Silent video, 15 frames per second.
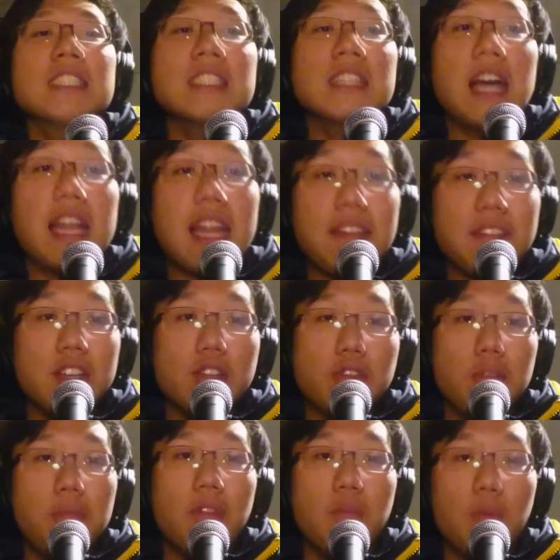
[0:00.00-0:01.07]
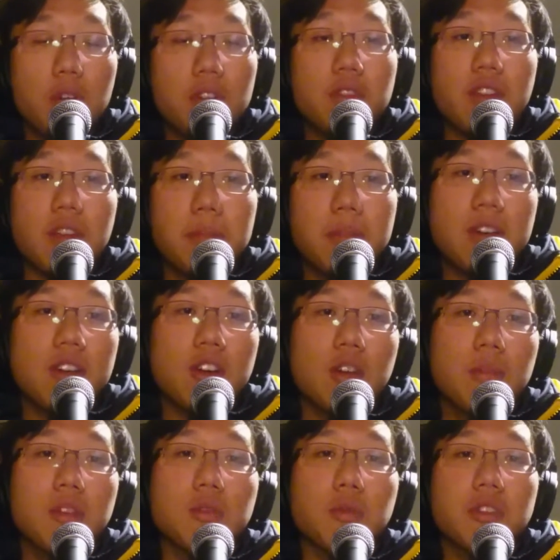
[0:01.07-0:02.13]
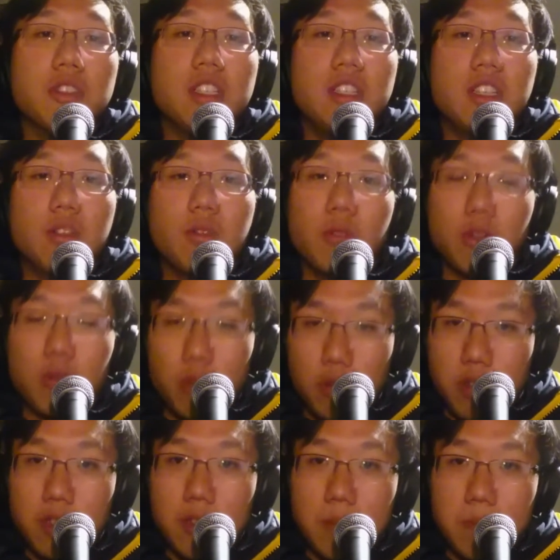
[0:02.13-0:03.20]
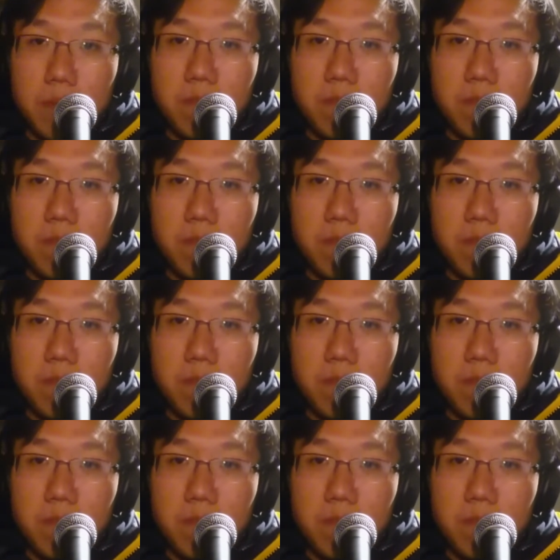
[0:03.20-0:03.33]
And having a group of wandering murder hobos wanting to recruit her.